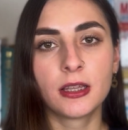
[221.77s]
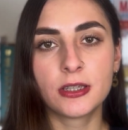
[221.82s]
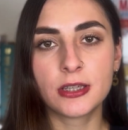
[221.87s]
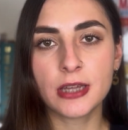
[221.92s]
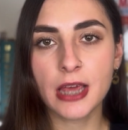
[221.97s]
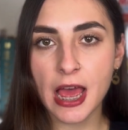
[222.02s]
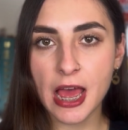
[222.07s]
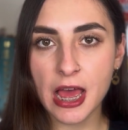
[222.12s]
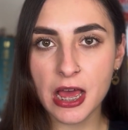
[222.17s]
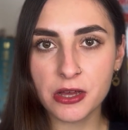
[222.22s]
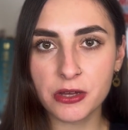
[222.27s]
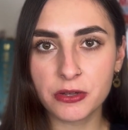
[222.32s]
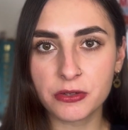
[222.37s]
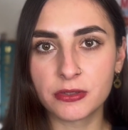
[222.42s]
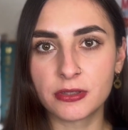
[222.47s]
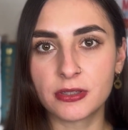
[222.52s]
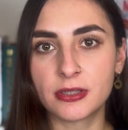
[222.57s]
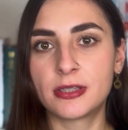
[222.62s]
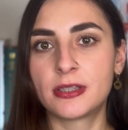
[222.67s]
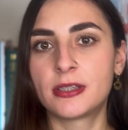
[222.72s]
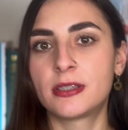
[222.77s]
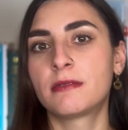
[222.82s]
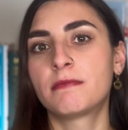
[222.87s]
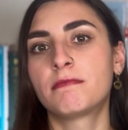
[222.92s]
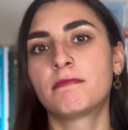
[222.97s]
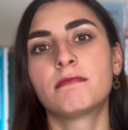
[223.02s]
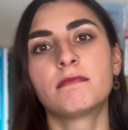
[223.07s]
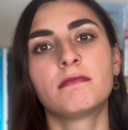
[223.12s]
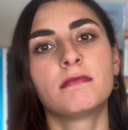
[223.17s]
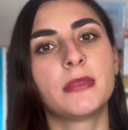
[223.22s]
towns,
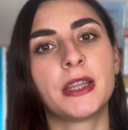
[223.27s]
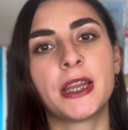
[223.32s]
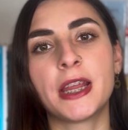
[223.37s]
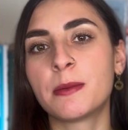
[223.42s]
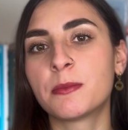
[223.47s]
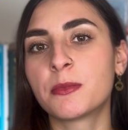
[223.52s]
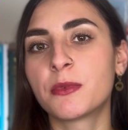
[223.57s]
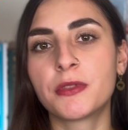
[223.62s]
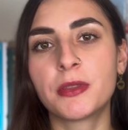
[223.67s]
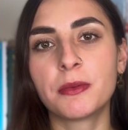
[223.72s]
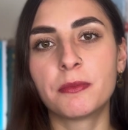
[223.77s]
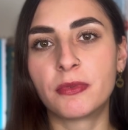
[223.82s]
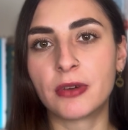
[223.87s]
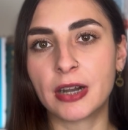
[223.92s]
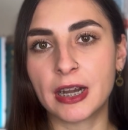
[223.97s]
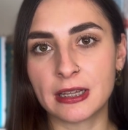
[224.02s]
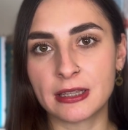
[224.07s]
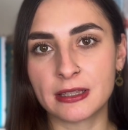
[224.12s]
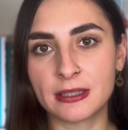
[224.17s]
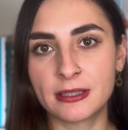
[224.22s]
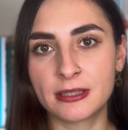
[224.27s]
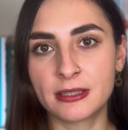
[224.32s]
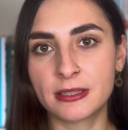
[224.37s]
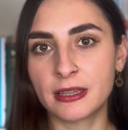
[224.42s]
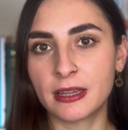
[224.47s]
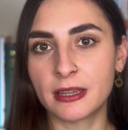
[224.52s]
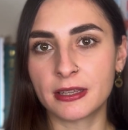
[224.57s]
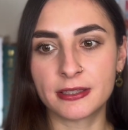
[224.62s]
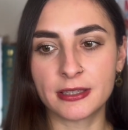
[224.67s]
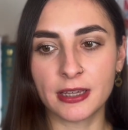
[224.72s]
name of the brands,
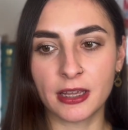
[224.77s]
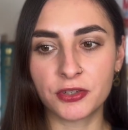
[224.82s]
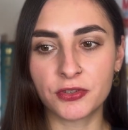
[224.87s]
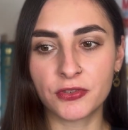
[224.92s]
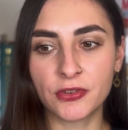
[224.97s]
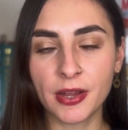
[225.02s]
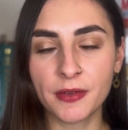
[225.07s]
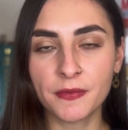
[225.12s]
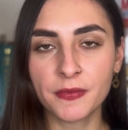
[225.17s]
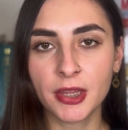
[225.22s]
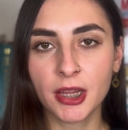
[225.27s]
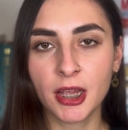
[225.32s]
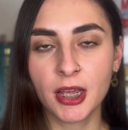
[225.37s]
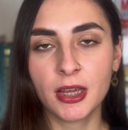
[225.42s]
etc.